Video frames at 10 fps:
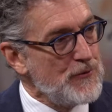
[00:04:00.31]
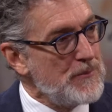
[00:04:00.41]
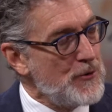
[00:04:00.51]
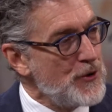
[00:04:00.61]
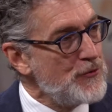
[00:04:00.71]
a
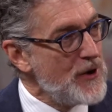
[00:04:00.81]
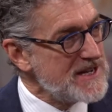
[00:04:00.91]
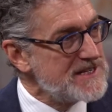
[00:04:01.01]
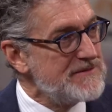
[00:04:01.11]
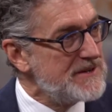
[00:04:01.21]

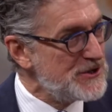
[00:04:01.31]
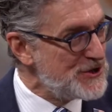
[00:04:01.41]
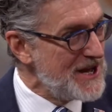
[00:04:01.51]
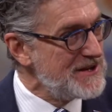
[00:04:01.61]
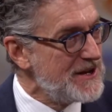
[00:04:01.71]
progressive
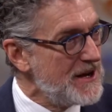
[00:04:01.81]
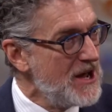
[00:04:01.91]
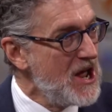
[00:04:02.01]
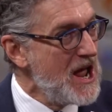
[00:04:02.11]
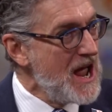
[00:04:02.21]
agenda,
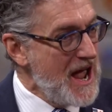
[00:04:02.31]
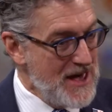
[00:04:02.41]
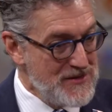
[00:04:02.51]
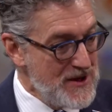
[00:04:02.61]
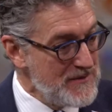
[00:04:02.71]

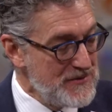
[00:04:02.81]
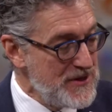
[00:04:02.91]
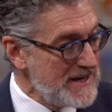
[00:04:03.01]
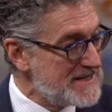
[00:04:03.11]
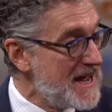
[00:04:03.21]
and they
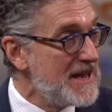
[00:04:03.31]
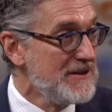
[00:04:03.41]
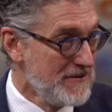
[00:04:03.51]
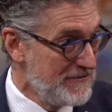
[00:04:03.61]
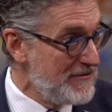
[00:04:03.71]
tend
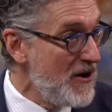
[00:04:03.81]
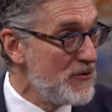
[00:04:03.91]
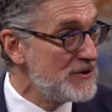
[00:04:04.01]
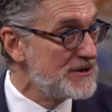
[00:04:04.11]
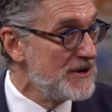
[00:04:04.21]
to
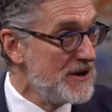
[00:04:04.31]
vote,